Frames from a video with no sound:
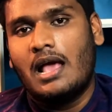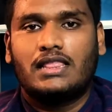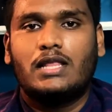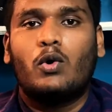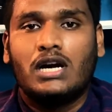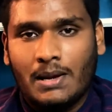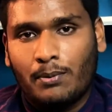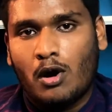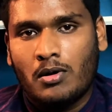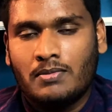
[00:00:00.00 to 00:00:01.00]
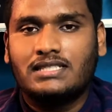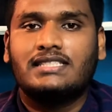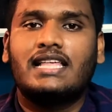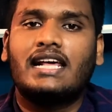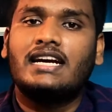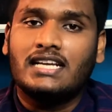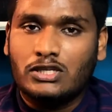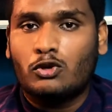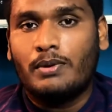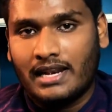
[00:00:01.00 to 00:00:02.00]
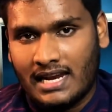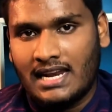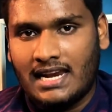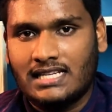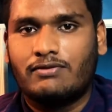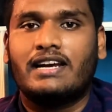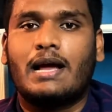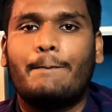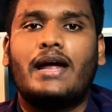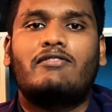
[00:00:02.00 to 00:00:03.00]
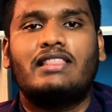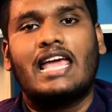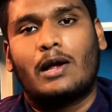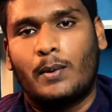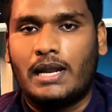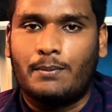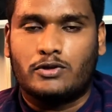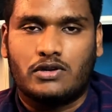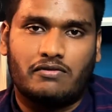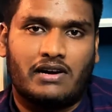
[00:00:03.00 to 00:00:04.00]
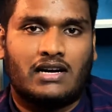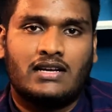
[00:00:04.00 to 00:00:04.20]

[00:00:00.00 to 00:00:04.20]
The only problem is the returns would be really less when compared with the equity mutual fund.